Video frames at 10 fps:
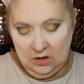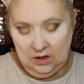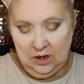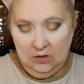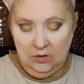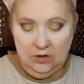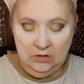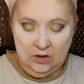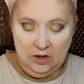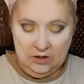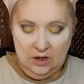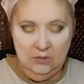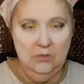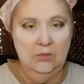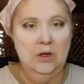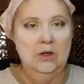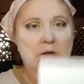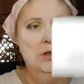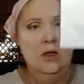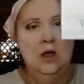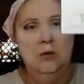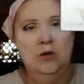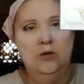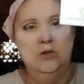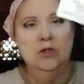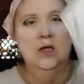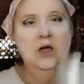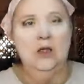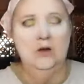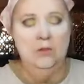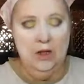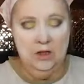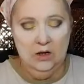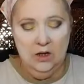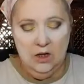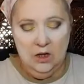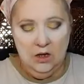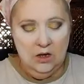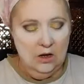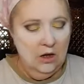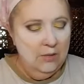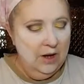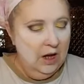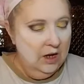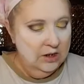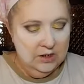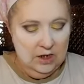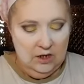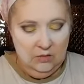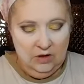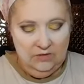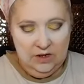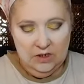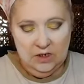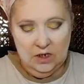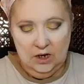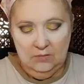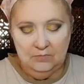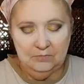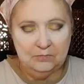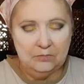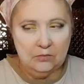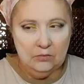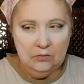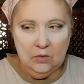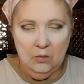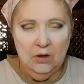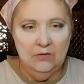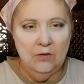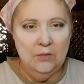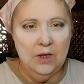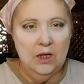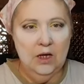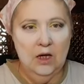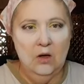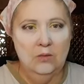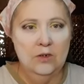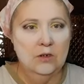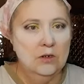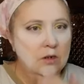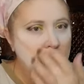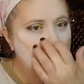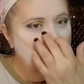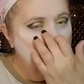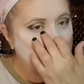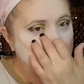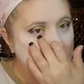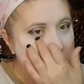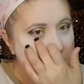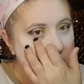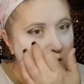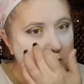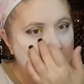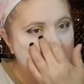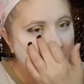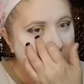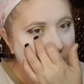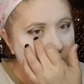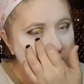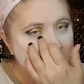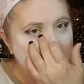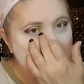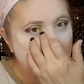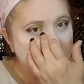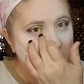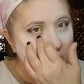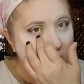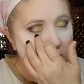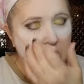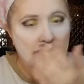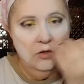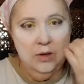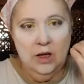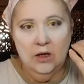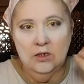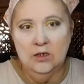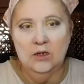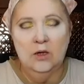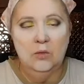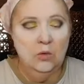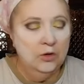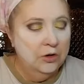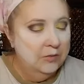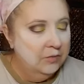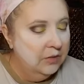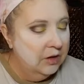I can't read her last name, but I'm going to use this highlighter palette on my eyes and on my face today. But for me, it helps most of the time keep creasing down under my eyes because I'm older.